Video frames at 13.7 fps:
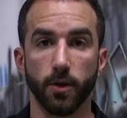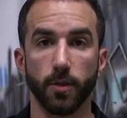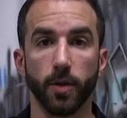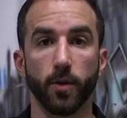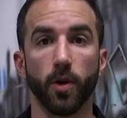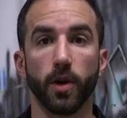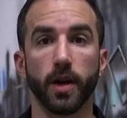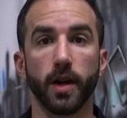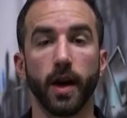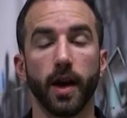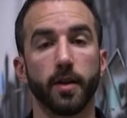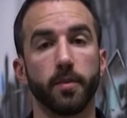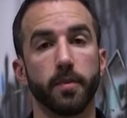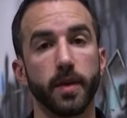We'll be working
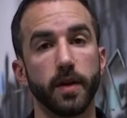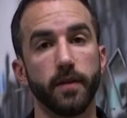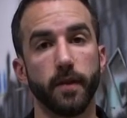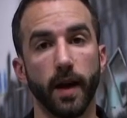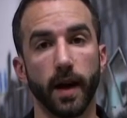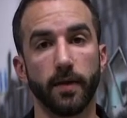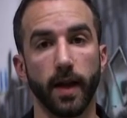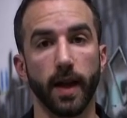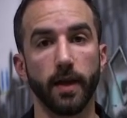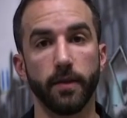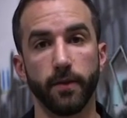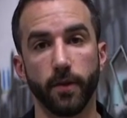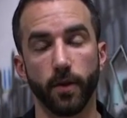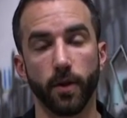on a
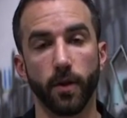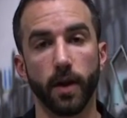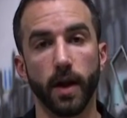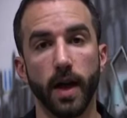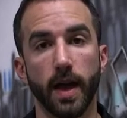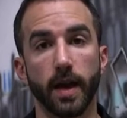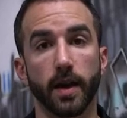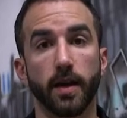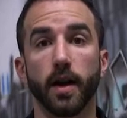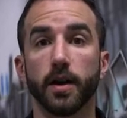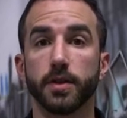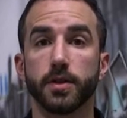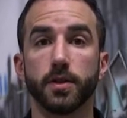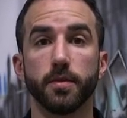B5A4 in a
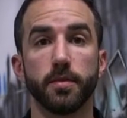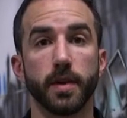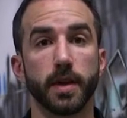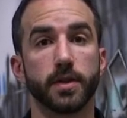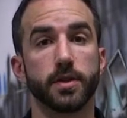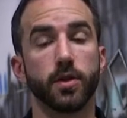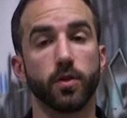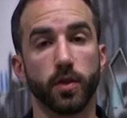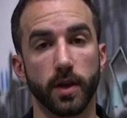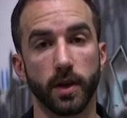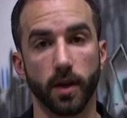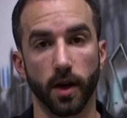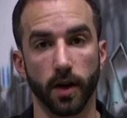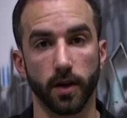custom mixed
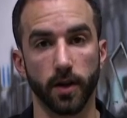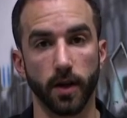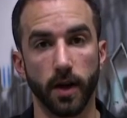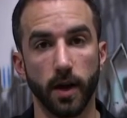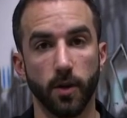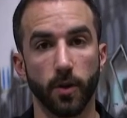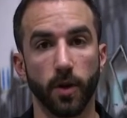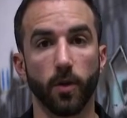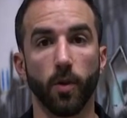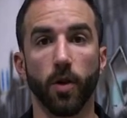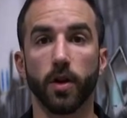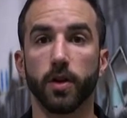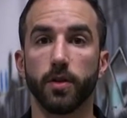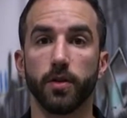green color. We're going to
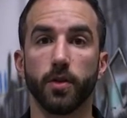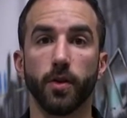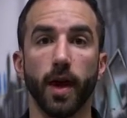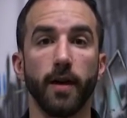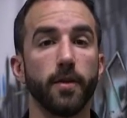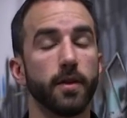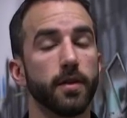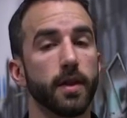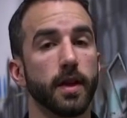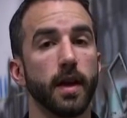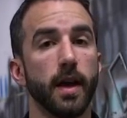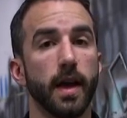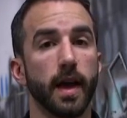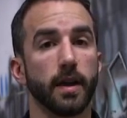walk you through
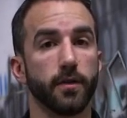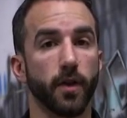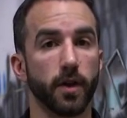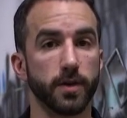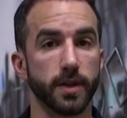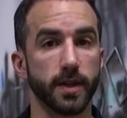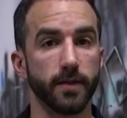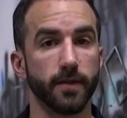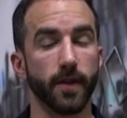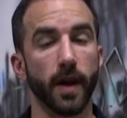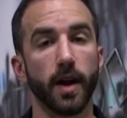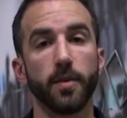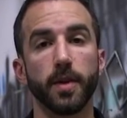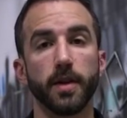everything as far as the
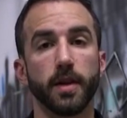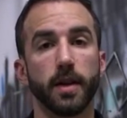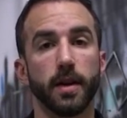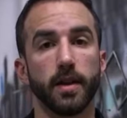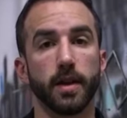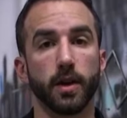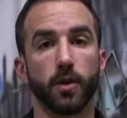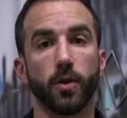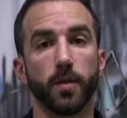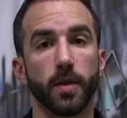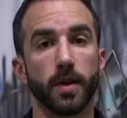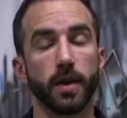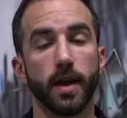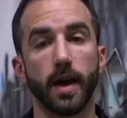environment, the
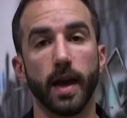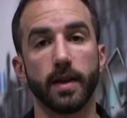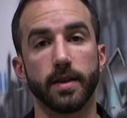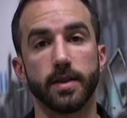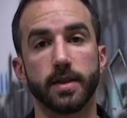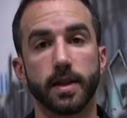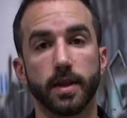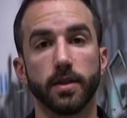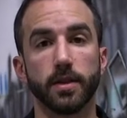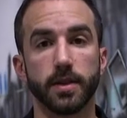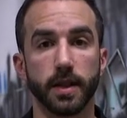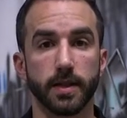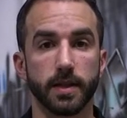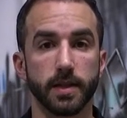equipment, and the skill
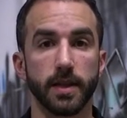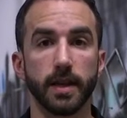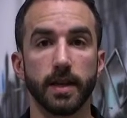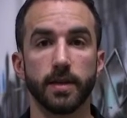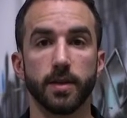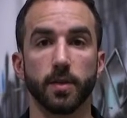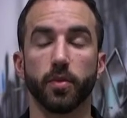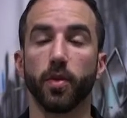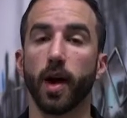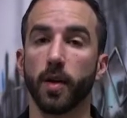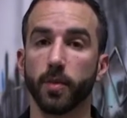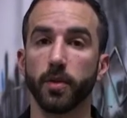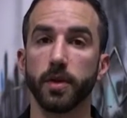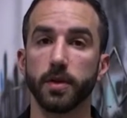sets needed to
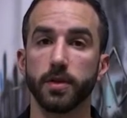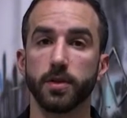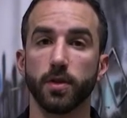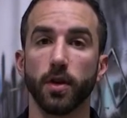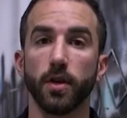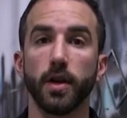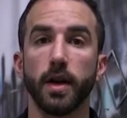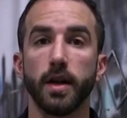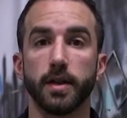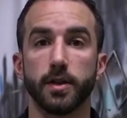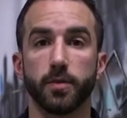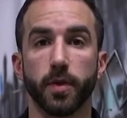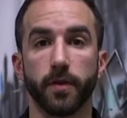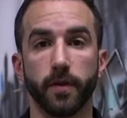properly install
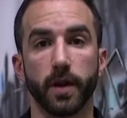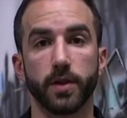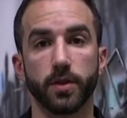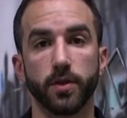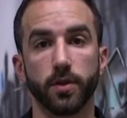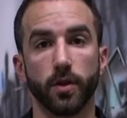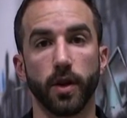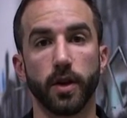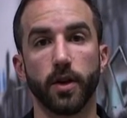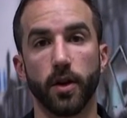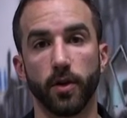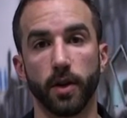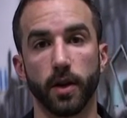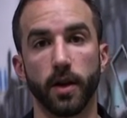this professional grade
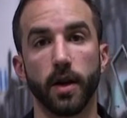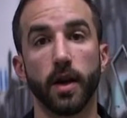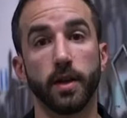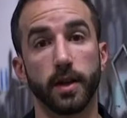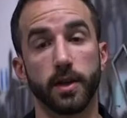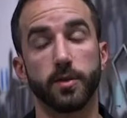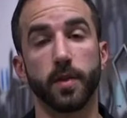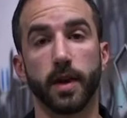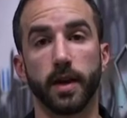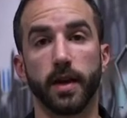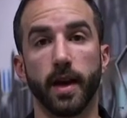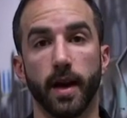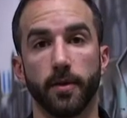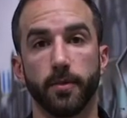coating. Let's
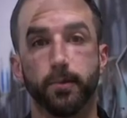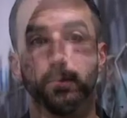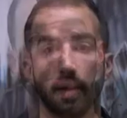begin now.